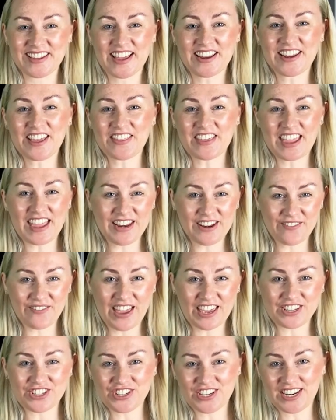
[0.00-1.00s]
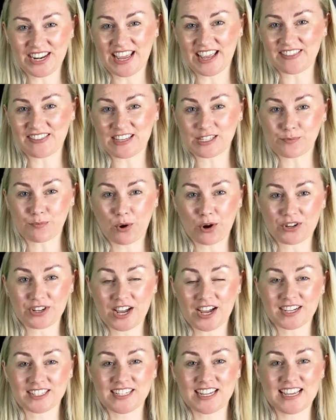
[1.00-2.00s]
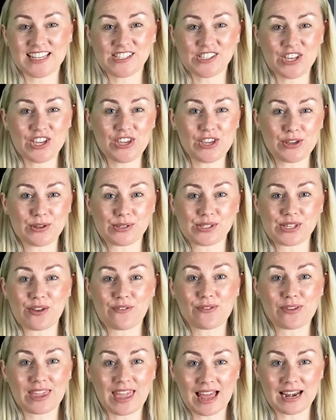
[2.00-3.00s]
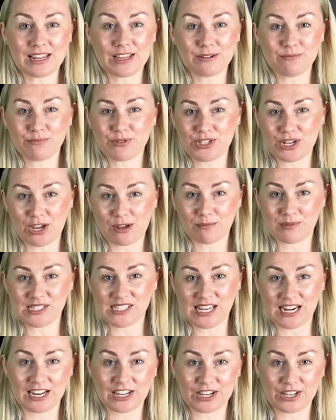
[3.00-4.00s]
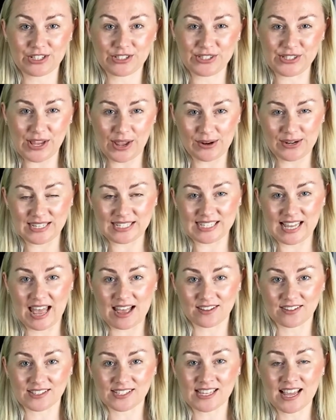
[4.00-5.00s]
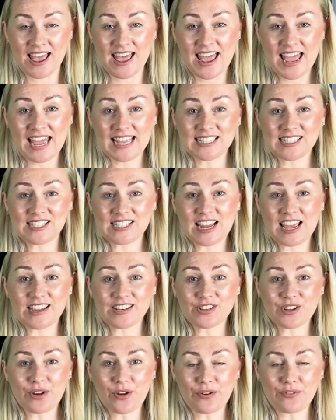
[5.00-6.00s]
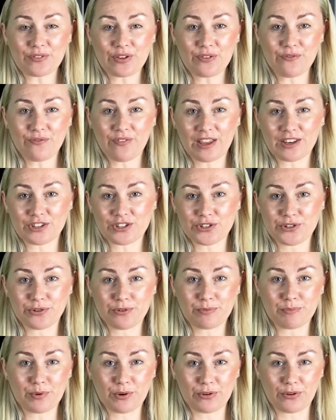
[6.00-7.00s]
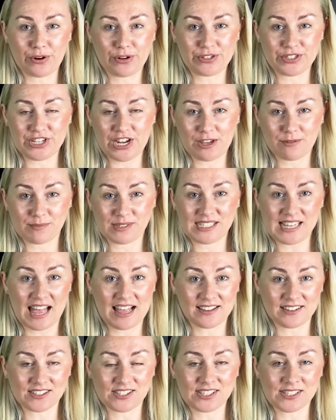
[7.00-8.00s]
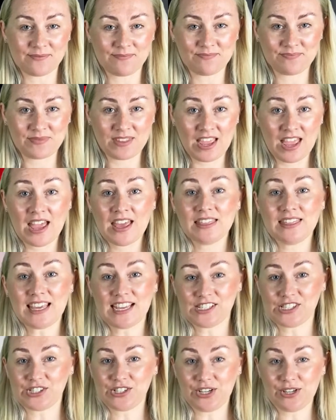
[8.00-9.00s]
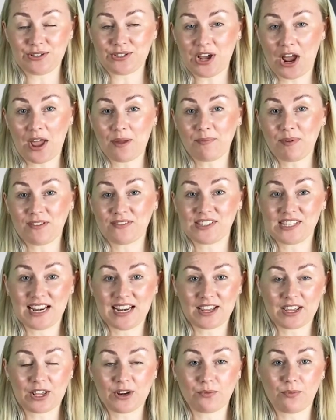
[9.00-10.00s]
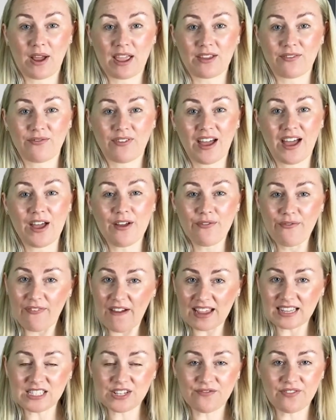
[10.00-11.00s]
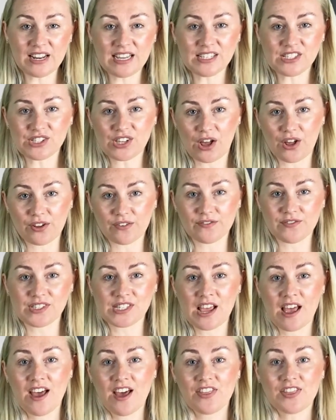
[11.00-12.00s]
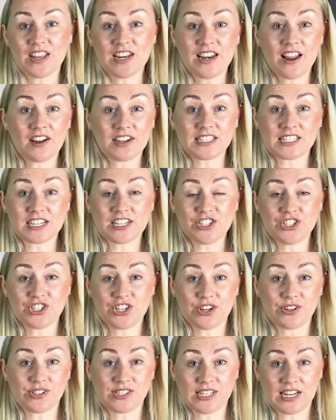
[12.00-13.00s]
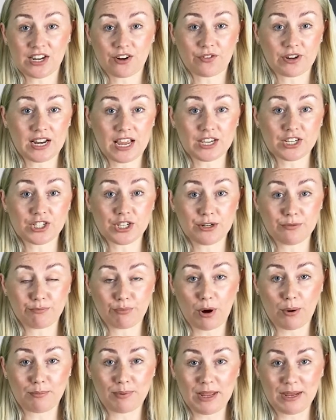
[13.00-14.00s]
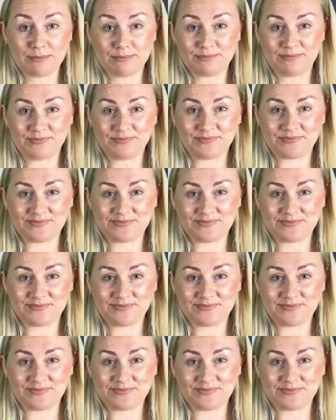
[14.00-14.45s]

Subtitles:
Another innovation in this product is the use of gallium-doped silicon solar cells instead of conventional boron-doped cells. This new type of silicon wafer effectively solves the light-induced degradation problem.